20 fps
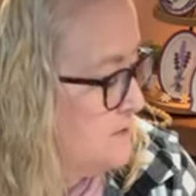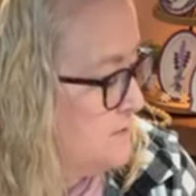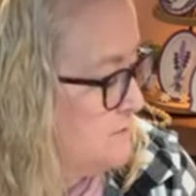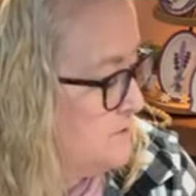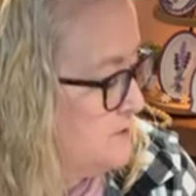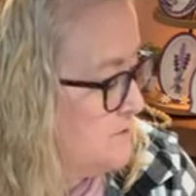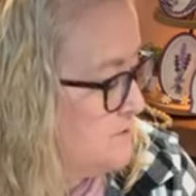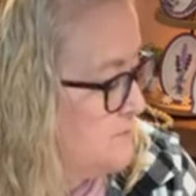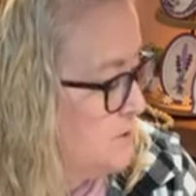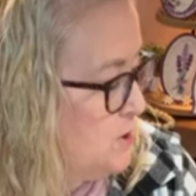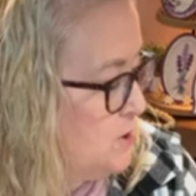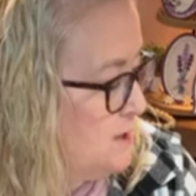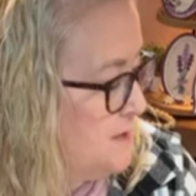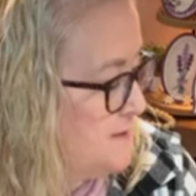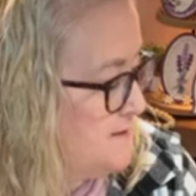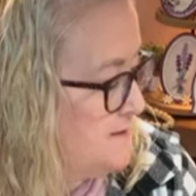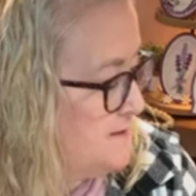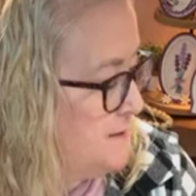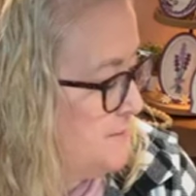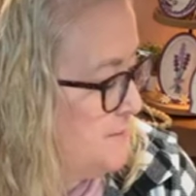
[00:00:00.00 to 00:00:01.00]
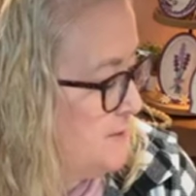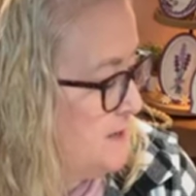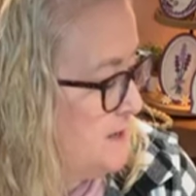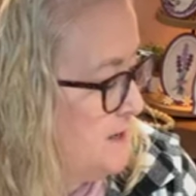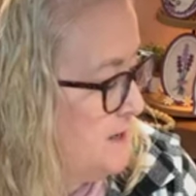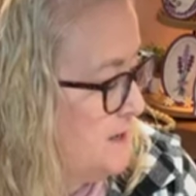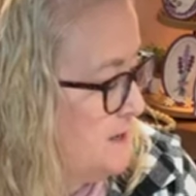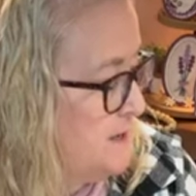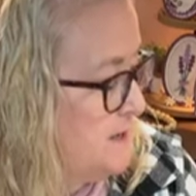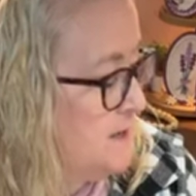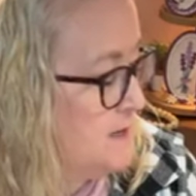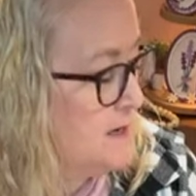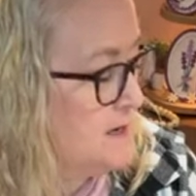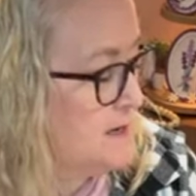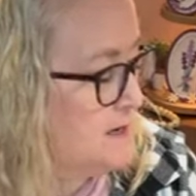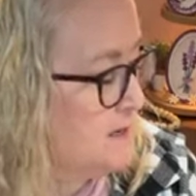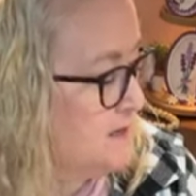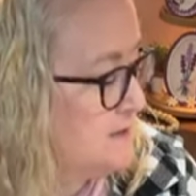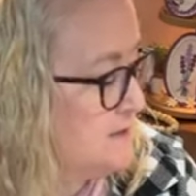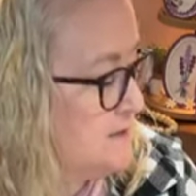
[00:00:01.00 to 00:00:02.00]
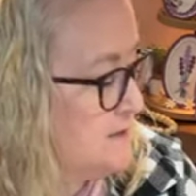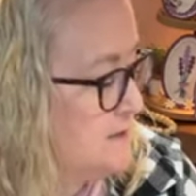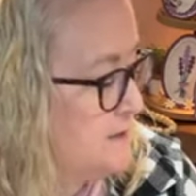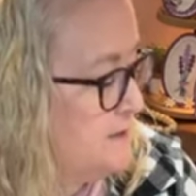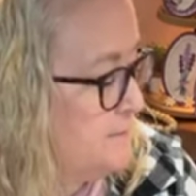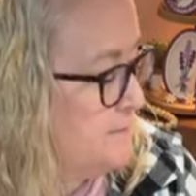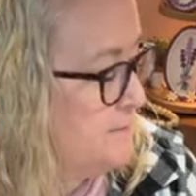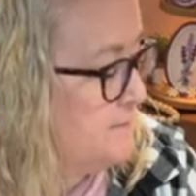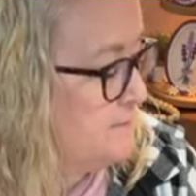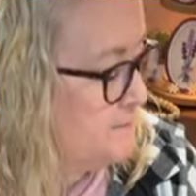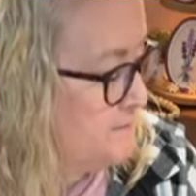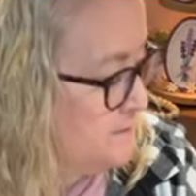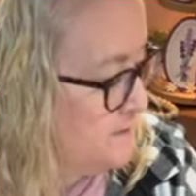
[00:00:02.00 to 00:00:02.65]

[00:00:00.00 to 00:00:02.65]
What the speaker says: So I'm just pulling us up here, getting us up.